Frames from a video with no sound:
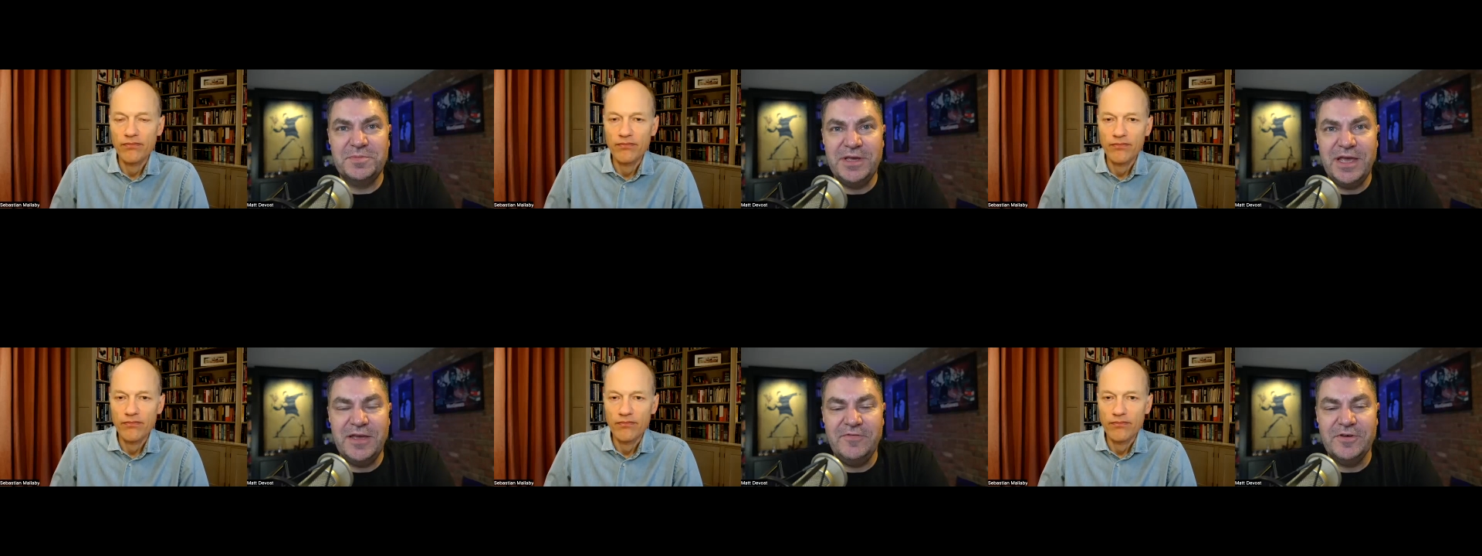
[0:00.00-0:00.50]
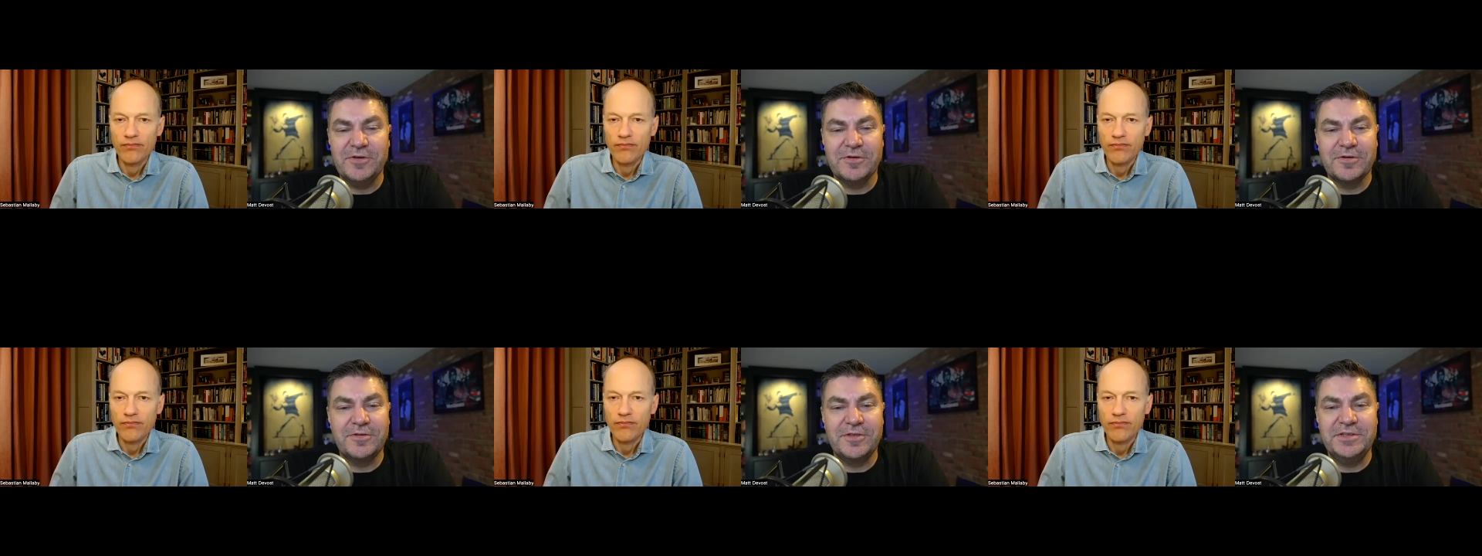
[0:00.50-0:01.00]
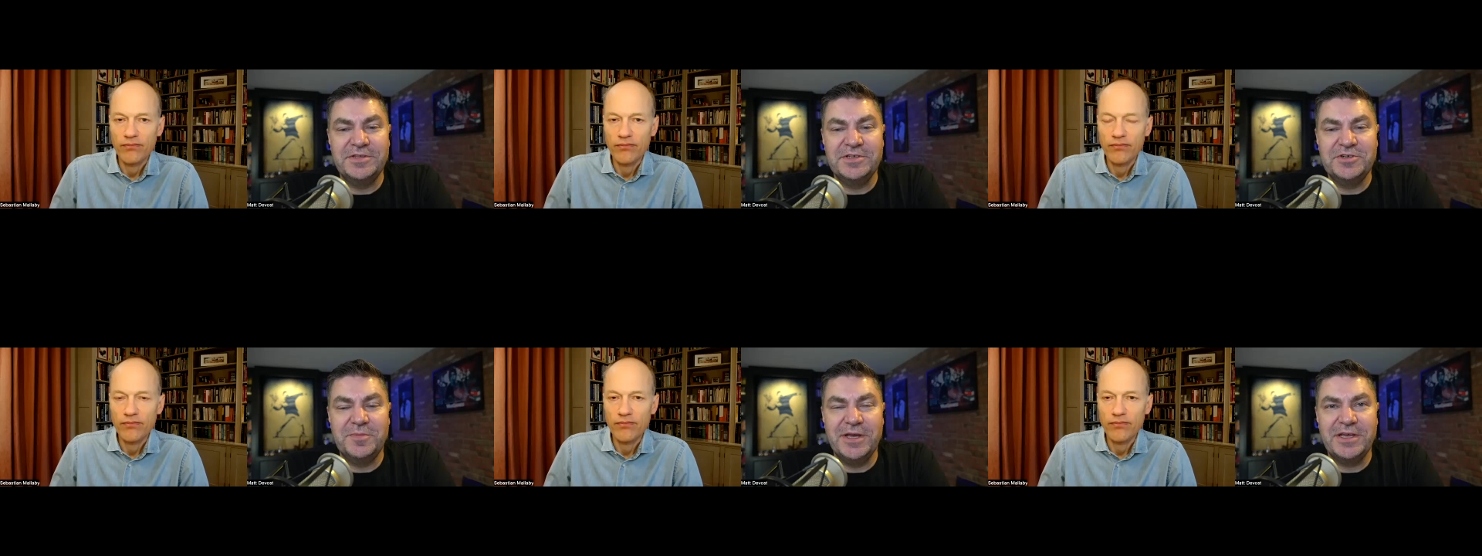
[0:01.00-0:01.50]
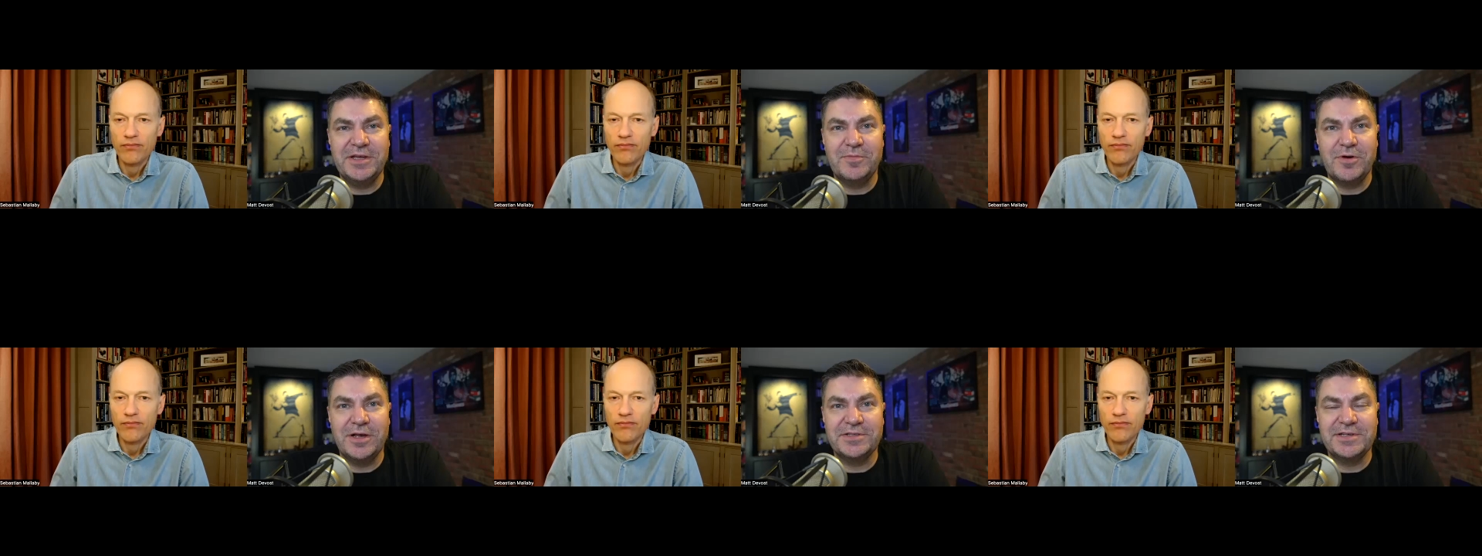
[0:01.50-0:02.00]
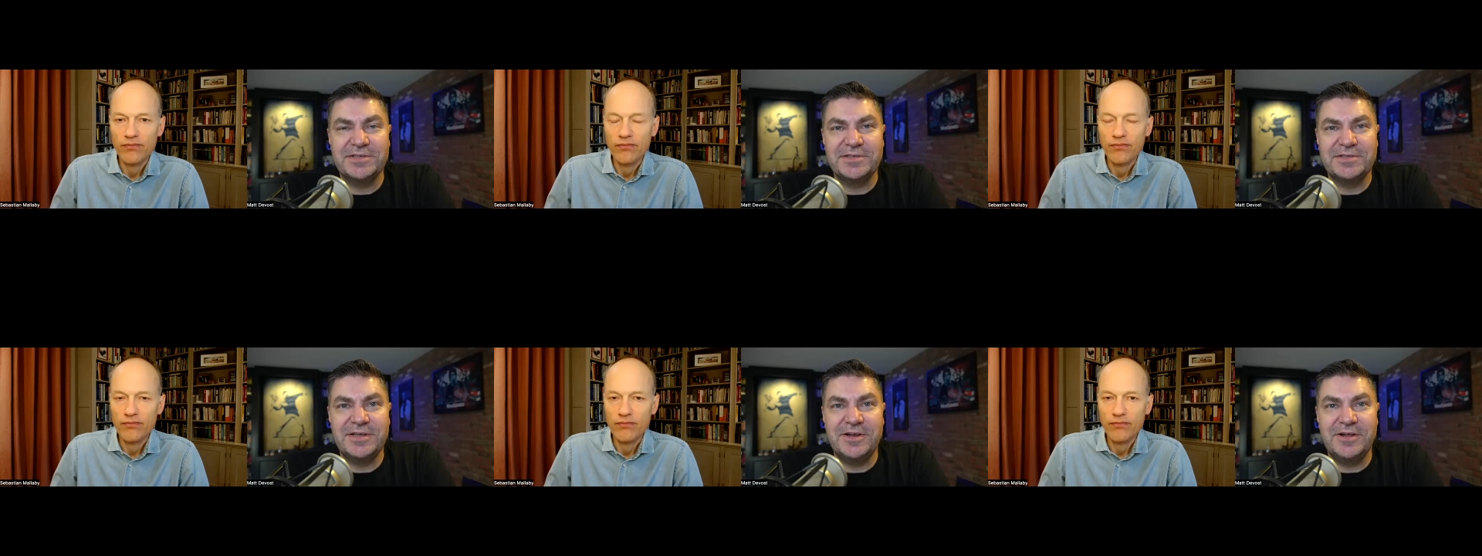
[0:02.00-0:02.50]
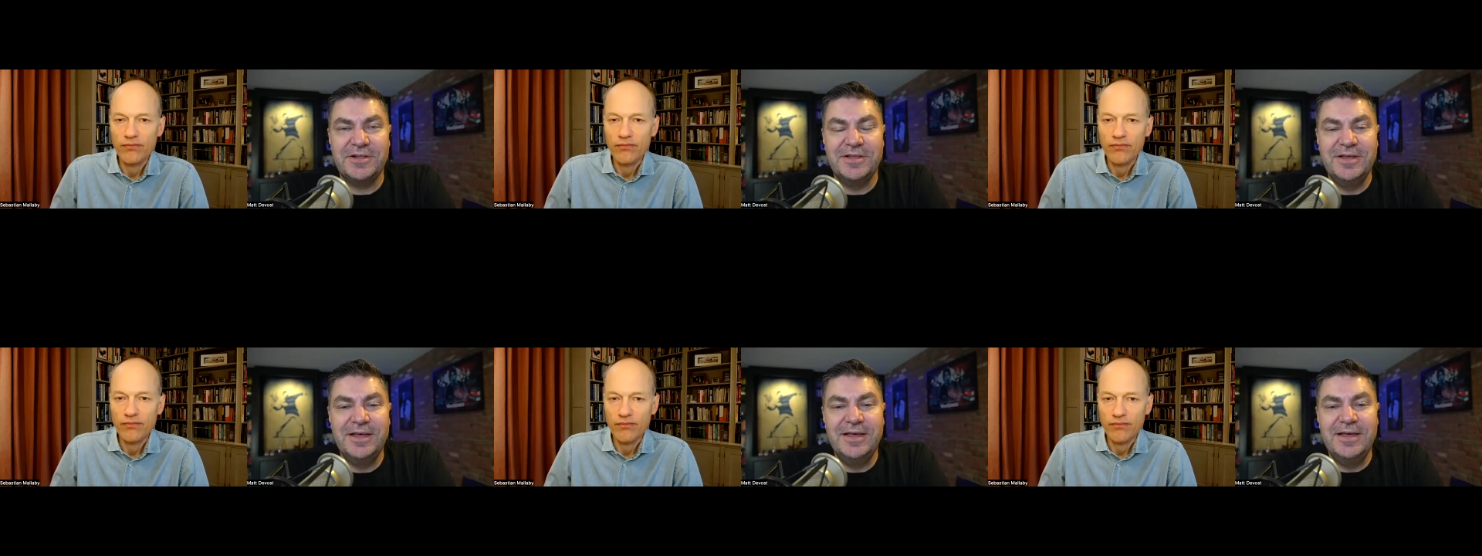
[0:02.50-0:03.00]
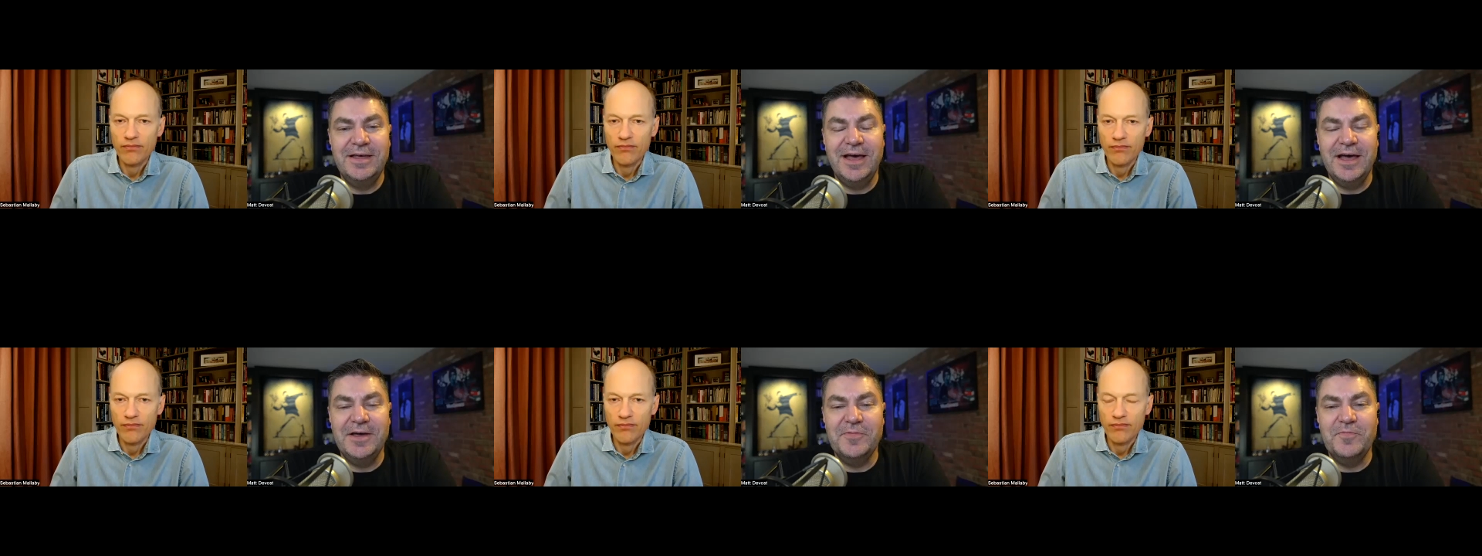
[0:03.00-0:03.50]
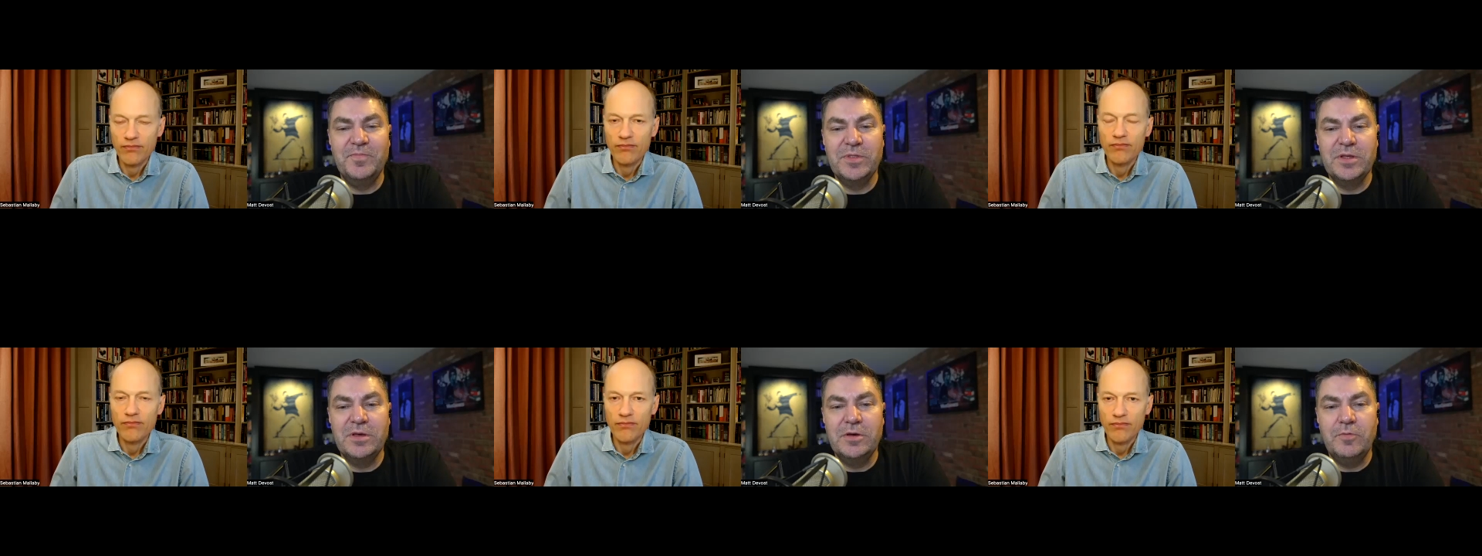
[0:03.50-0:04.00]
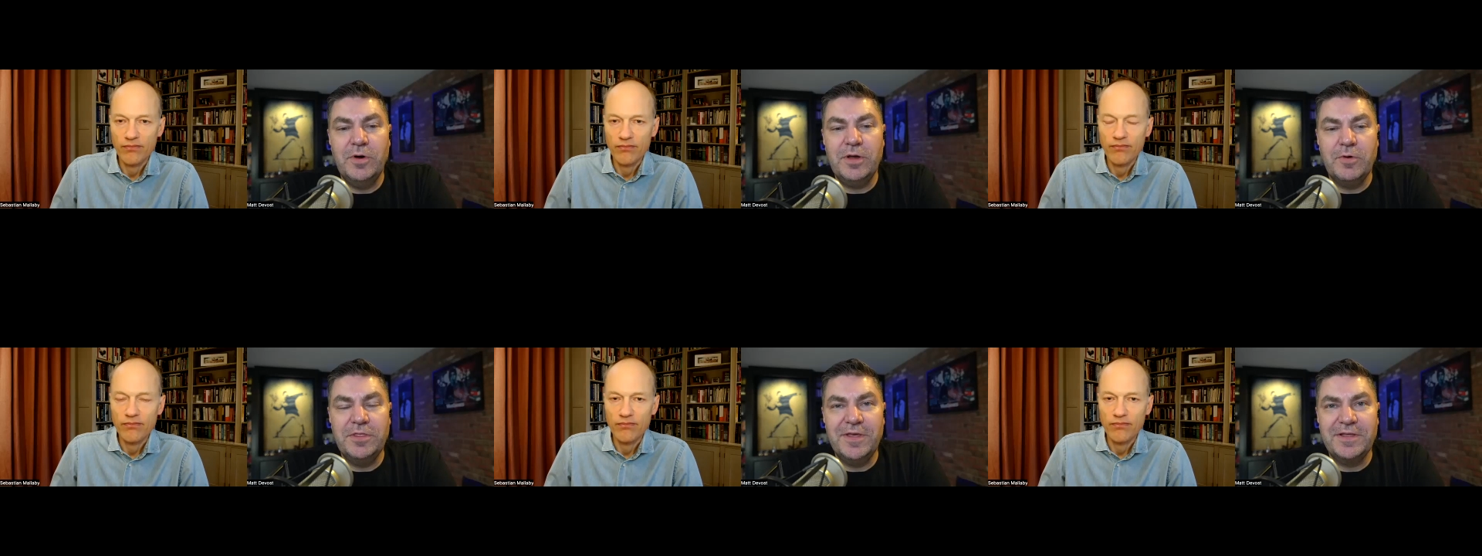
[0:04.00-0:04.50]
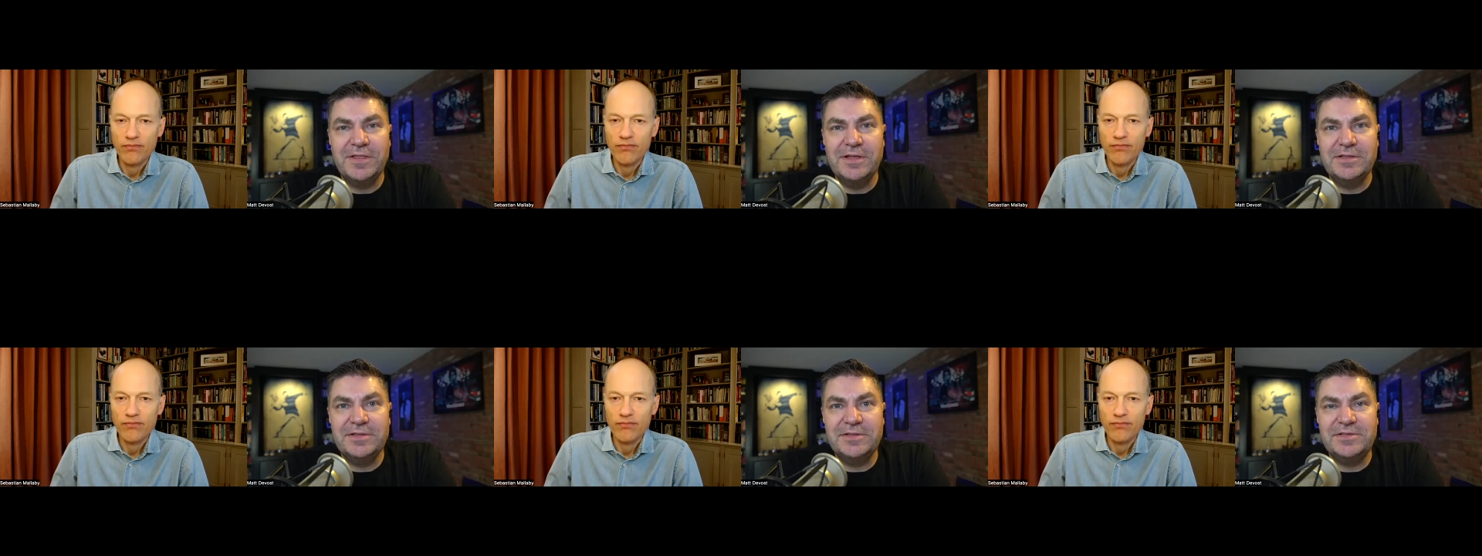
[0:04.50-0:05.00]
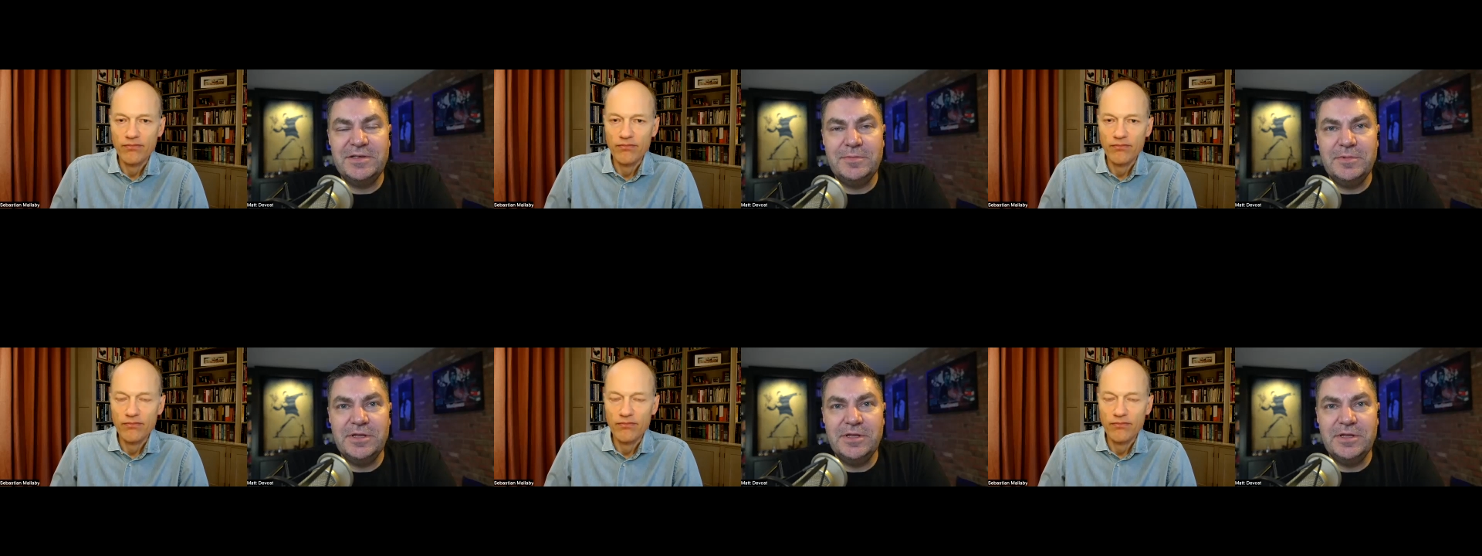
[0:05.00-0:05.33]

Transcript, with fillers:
Speaker 1: behavior or the decision-making process at all. Um, One one thing that seemed